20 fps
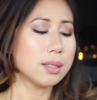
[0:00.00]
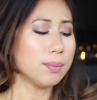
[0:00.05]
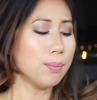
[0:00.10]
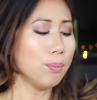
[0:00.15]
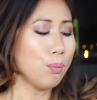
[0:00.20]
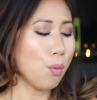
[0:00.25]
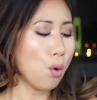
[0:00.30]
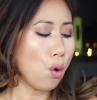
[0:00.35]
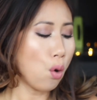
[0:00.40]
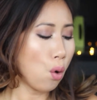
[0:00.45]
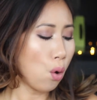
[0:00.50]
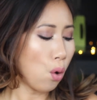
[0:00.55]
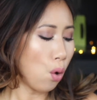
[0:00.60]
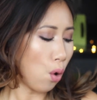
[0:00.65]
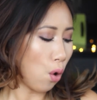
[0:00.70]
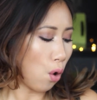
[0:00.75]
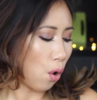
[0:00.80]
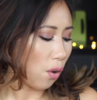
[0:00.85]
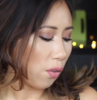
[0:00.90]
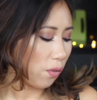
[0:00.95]
more
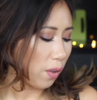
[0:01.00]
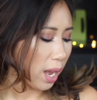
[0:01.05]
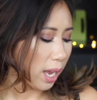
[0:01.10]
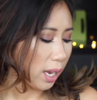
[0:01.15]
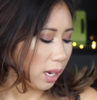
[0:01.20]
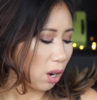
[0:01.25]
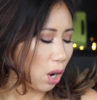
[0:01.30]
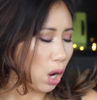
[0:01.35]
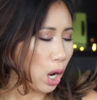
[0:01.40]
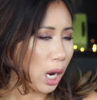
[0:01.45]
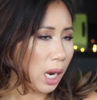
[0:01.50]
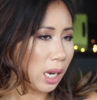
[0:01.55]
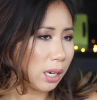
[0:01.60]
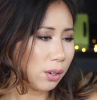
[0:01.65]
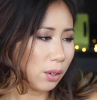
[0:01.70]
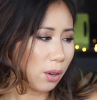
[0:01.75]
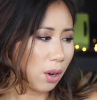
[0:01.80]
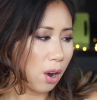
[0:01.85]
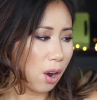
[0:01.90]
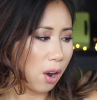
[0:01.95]
of a
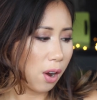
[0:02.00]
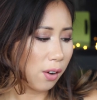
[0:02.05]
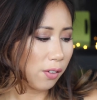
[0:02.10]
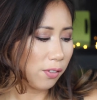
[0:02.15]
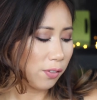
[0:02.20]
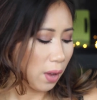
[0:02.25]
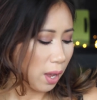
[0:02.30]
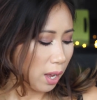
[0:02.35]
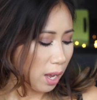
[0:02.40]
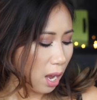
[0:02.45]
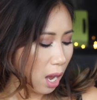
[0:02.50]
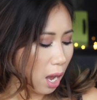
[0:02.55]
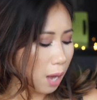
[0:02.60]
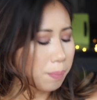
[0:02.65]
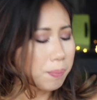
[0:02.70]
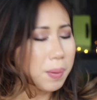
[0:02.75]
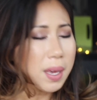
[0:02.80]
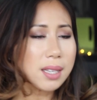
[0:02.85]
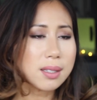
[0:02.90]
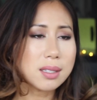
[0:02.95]
kind of a
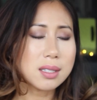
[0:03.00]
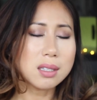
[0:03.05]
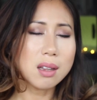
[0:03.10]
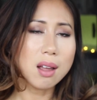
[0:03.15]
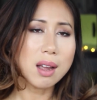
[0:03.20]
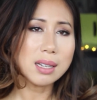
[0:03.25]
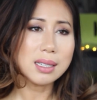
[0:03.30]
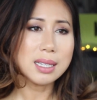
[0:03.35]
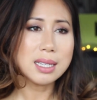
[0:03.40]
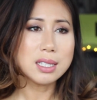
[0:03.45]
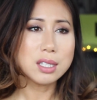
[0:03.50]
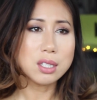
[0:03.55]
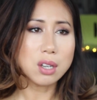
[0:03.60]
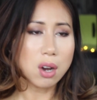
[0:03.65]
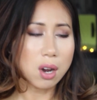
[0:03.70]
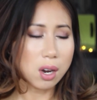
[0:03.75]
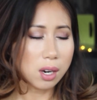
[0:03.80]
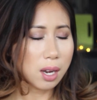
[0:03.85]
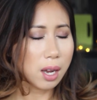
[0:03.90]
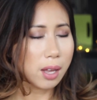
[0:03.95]
bit slightly
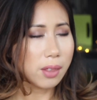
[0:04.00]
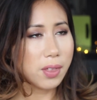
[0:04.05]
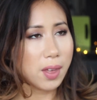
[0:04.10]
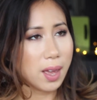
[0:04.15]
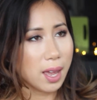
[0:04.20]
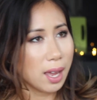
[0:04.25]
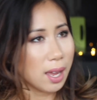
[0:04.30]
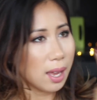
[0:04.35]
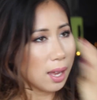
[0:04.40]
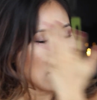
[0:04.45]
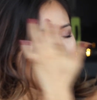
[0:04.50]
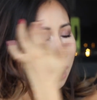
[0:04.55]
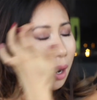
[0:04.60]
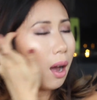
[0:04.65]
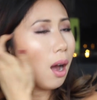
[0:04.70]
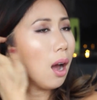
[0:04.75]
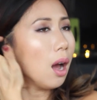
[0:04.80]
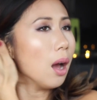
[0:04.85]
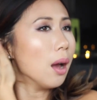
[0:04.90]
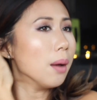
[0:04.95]
darker
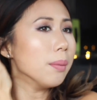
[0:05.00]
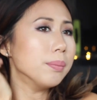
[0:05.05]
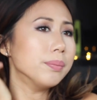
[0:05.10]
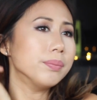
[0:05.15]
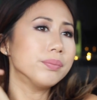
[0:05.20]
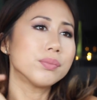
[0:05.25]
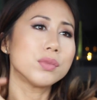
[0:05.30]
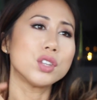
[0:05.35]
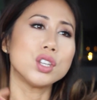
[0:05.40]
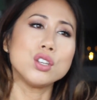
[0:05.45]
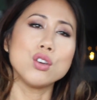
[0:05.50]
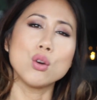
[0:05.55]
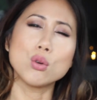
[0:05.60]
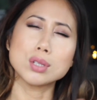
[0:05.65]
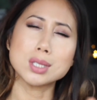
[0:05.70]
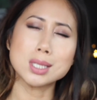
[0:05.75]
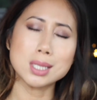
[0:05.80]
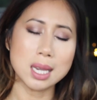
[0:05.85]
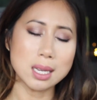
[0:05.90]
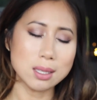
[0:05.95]
than your
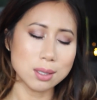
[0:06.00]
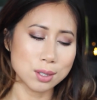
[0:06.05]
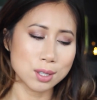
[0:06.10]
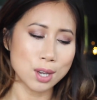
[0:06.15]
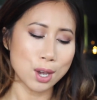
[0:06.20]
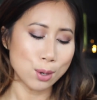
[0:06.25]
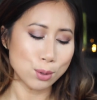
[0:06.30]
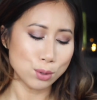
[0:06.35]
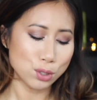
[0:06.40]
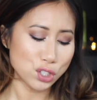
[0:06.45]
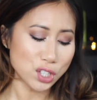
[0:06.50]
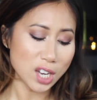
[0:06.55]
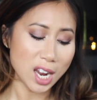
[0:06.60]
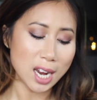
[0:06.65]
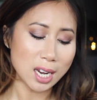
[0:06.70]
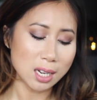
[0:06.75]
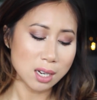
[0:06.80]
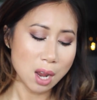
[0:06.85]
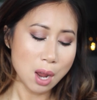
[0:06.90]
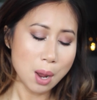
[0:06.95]
skin tone
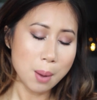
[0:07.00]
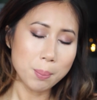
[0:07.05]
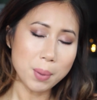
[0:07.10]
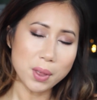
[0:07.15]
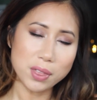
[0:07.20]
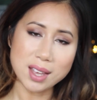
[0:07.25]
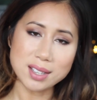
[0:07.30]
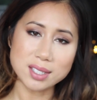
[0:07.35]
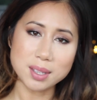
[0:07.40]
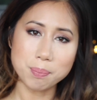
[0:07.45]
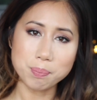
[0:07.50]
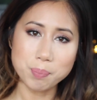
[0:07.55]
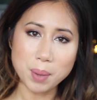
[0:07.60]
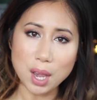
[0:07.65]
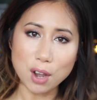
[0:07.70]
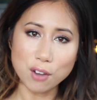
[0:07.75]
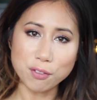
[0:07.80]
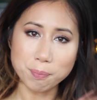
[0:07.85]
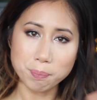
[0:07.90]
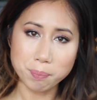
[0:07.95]
shade, but there's a
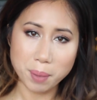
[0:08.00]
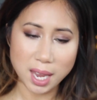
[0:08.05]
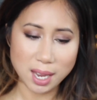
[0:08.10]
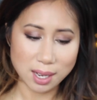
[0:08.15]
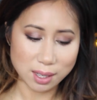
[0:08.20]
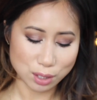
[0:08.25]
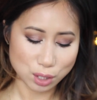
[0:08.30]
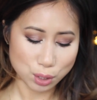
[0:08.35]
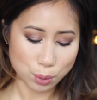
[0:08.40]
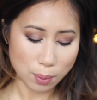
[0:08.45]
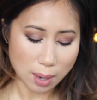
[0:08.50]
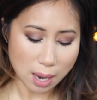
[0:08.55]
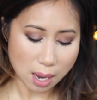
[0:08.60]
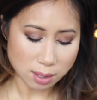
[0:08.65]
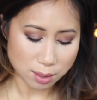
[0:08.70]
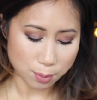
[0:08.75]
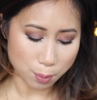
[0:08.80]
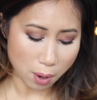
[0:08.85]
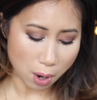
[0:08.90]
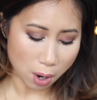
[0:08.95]
bit of pink to it
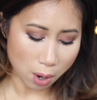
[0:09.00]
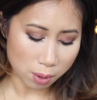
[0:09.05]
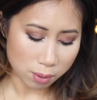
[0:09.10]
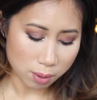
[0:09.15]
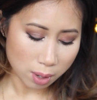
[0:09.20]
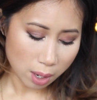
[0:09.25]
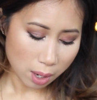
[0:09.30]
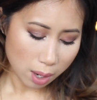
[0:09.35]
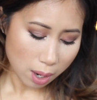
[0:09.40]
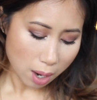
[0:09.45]
as well.